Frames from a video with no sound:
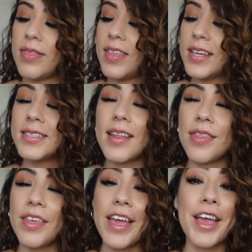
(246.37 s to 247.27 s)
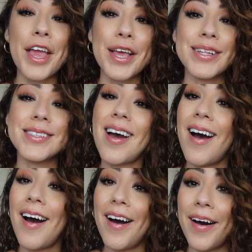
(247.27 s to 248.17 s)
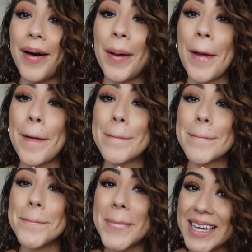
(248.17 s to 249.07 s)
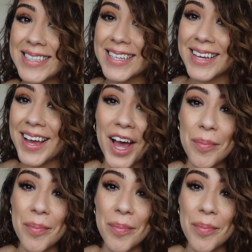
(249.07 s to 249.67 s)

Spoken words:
This thing is amazing.